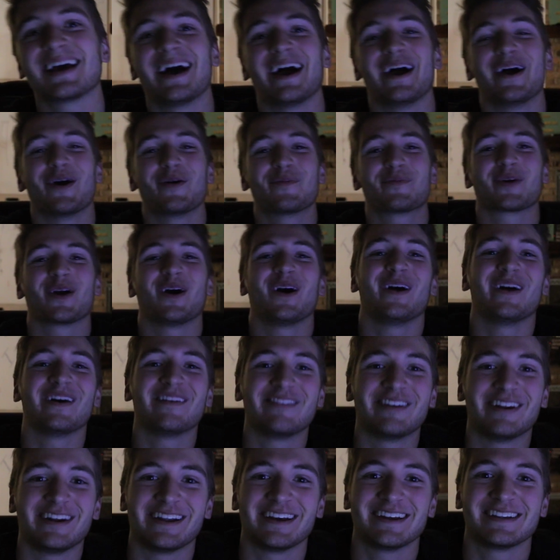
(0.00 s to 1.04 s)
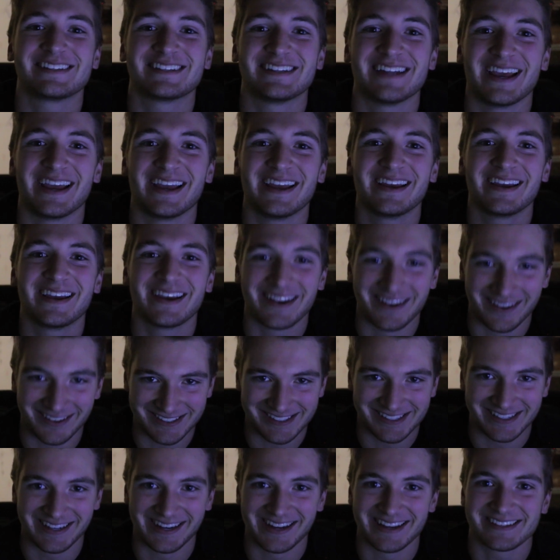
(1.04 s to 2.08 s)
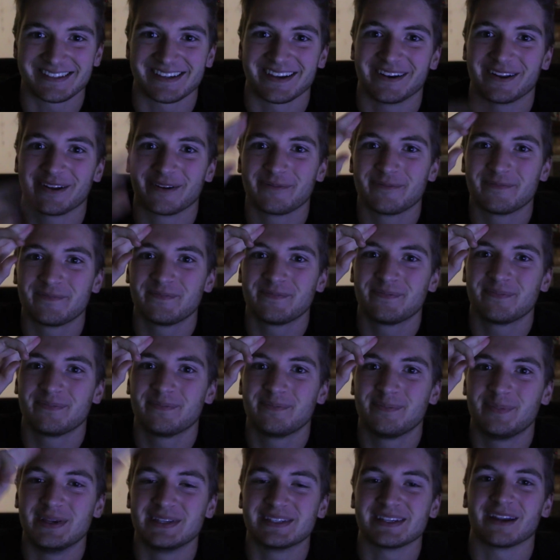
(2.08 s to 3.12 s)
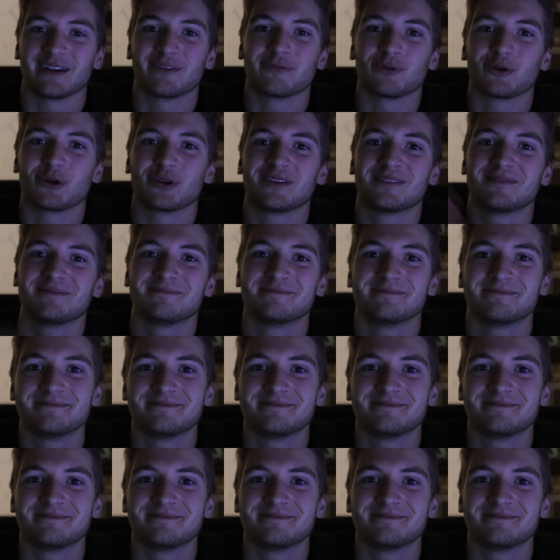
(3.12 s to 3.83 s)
I hope you're all having a nice day, and I'll see you guys later. Peace out, everyone.